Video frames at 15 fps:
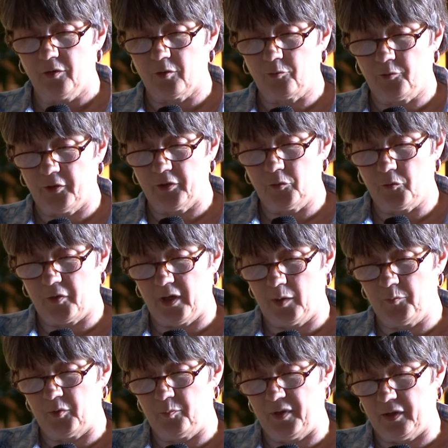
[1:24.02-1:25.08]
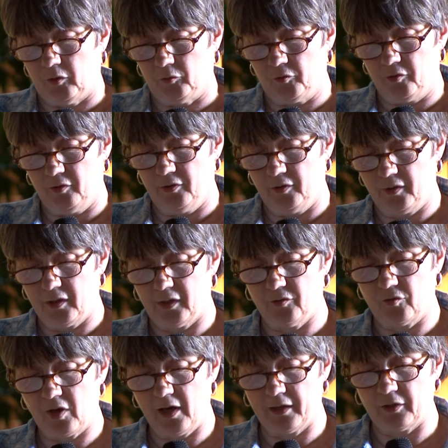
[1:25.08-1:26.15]
the friend grabbed a belt
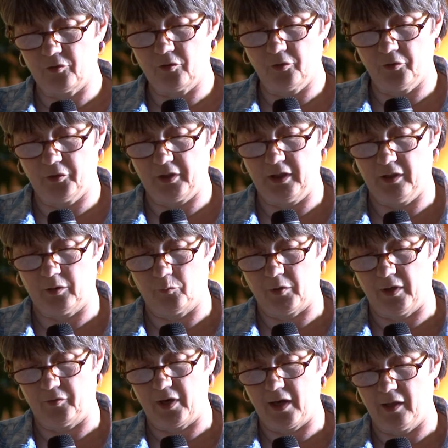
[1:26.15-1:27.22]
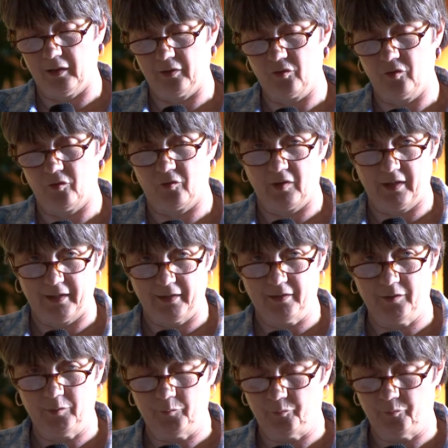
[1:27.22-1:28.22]
and tied a tourniquet around Alex's leg.